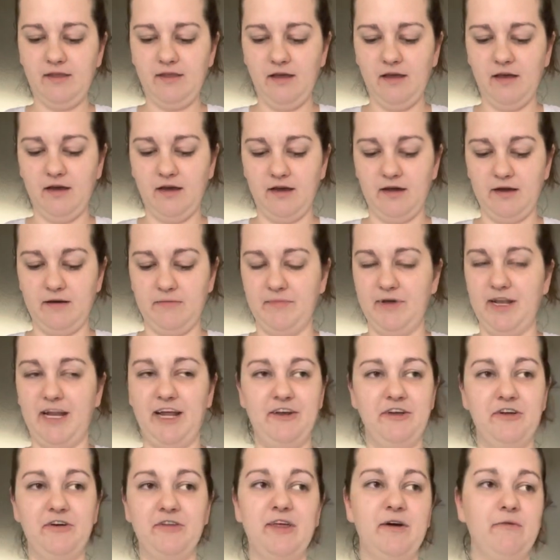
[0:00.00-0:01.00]
And I
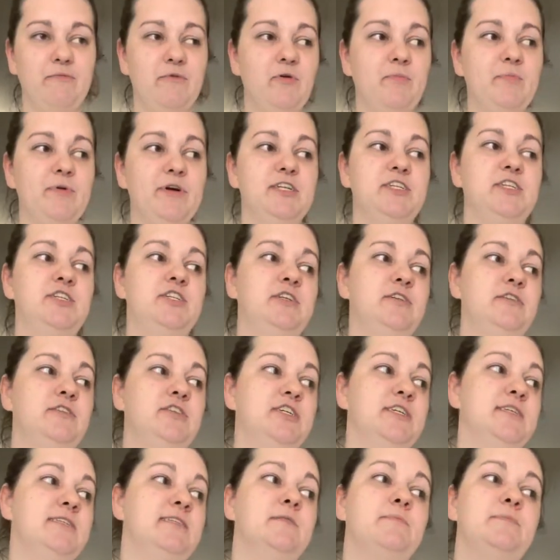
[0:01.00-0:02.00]
know that we're
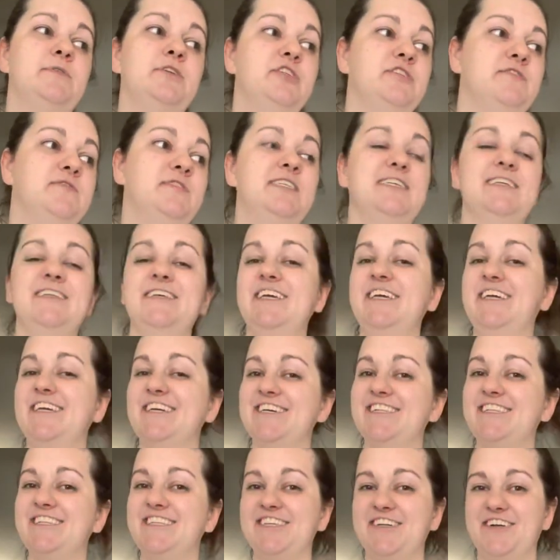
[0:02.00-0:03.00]
just a bunch of silly
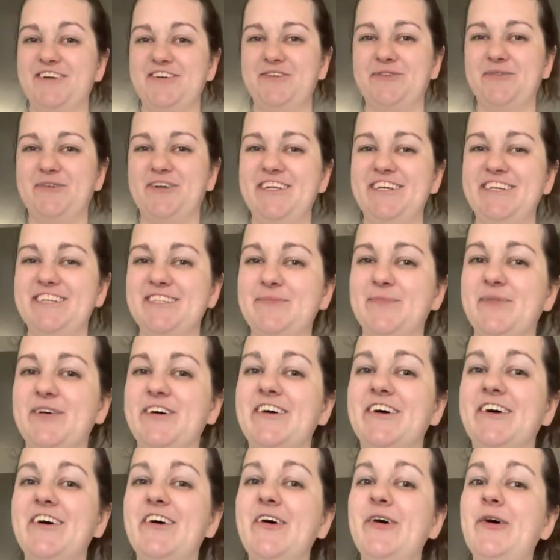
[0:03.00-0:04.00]
kids in our 20s,
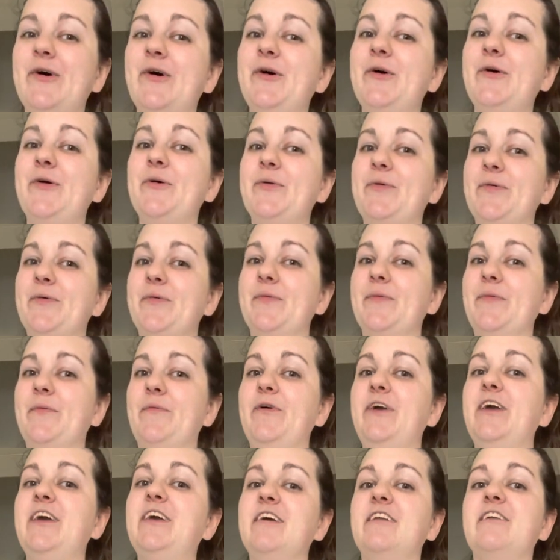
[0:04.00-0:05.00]
but
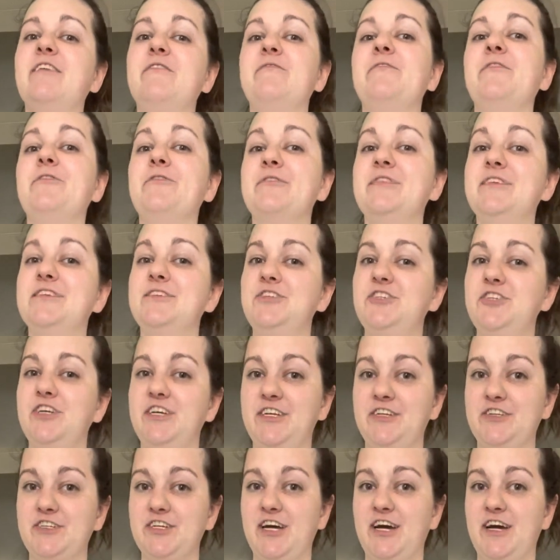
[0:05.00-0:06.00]
we can invoke this
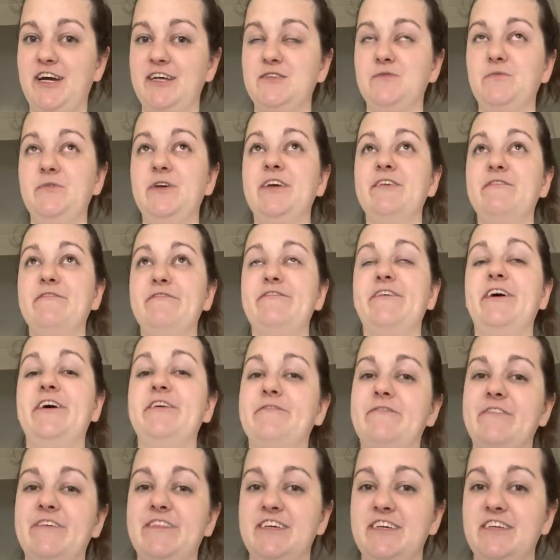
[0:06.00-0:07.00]
change, guys. We can
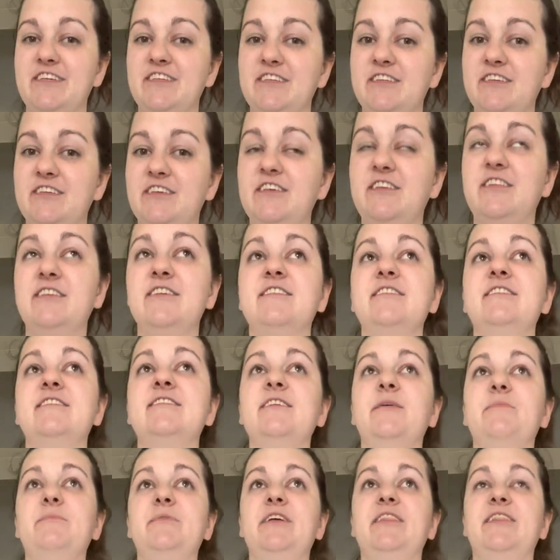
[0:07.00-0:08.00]
fight for this. This is
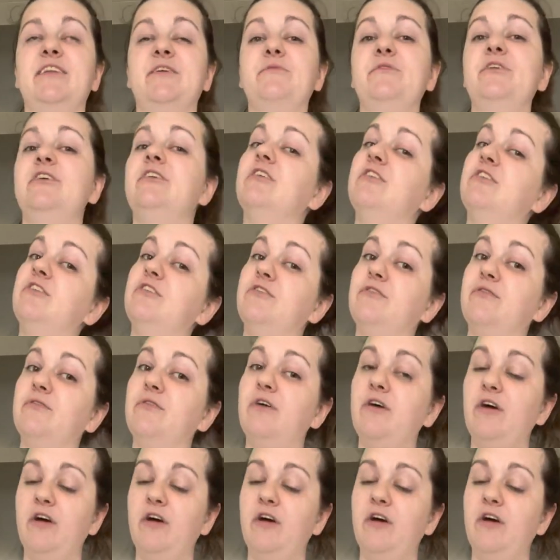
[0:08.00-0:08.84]
something that we can do.